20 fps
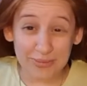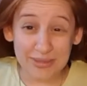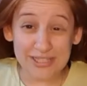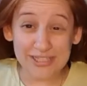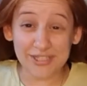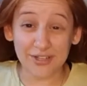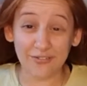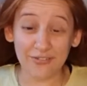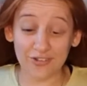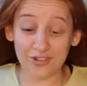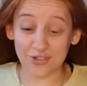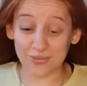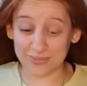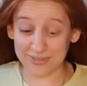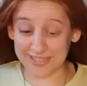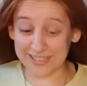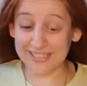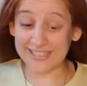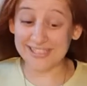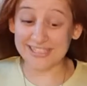myself because we
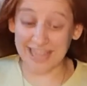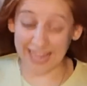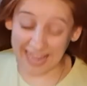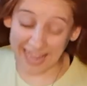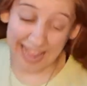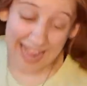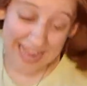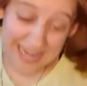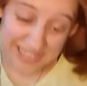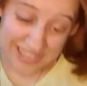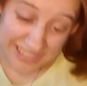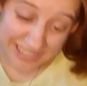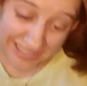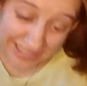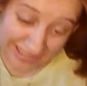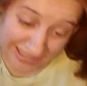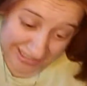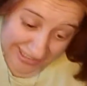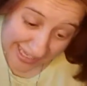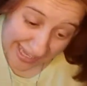need to
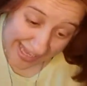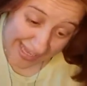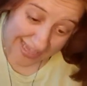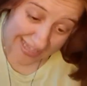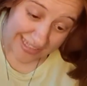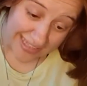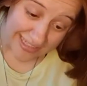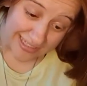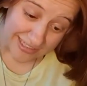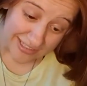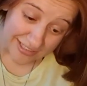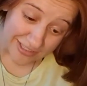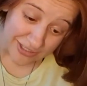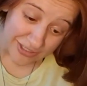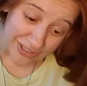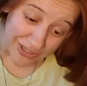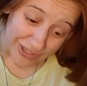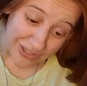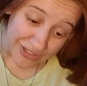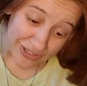actually get in
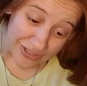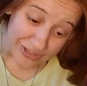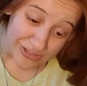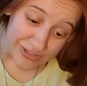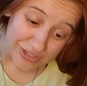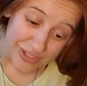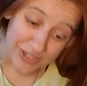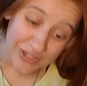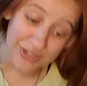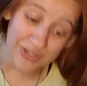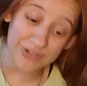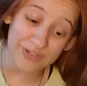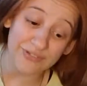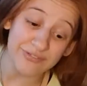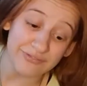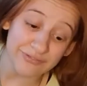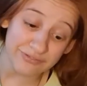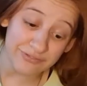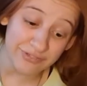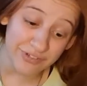
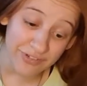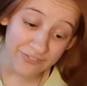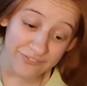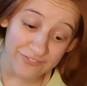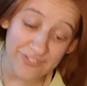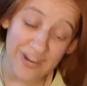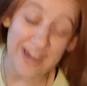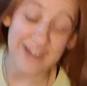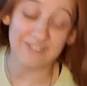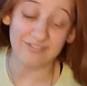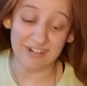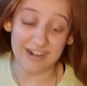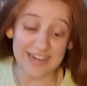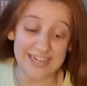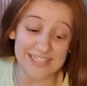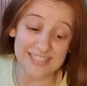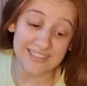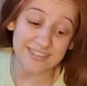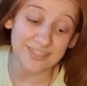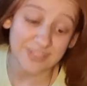to
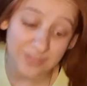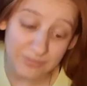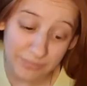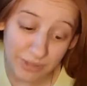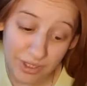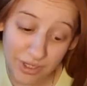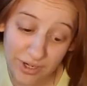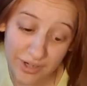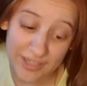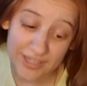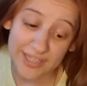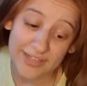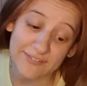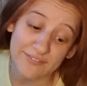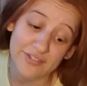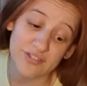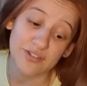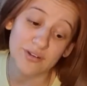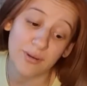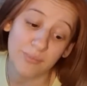rating them. I can't
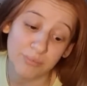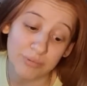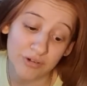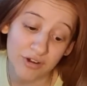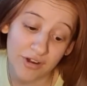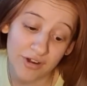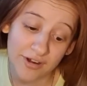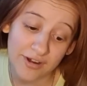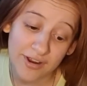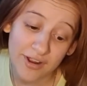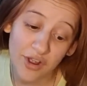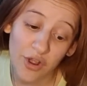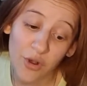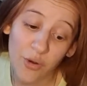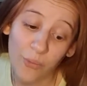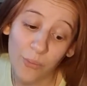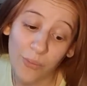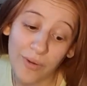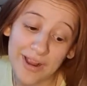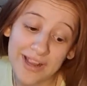even, bro.
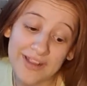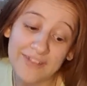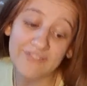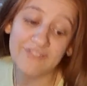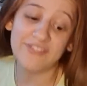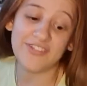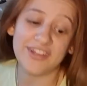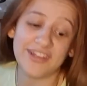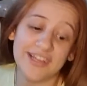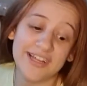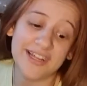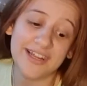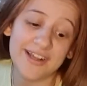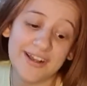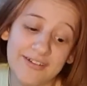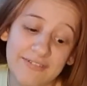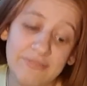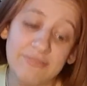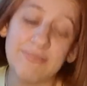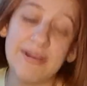WayV
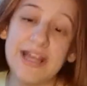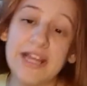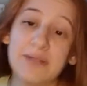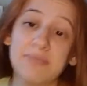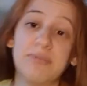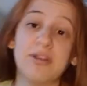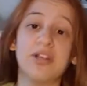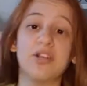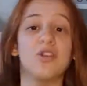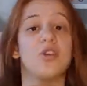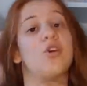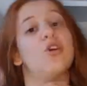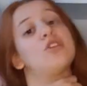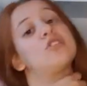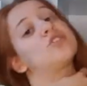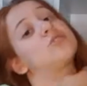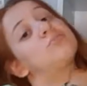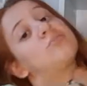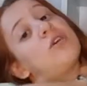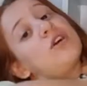have made me
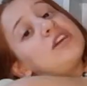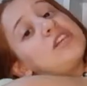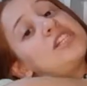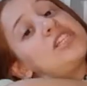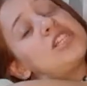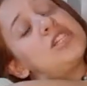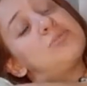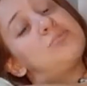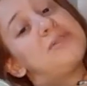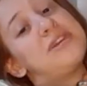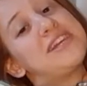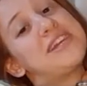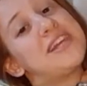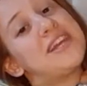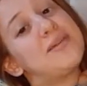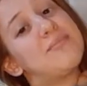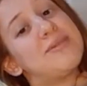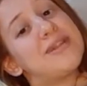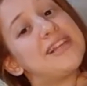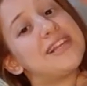lost my speaking
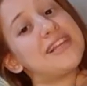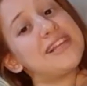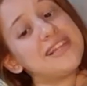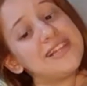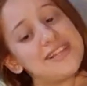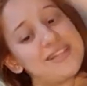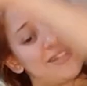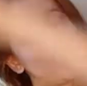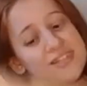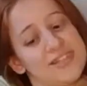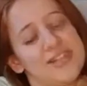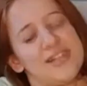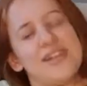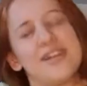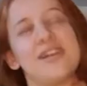abilities.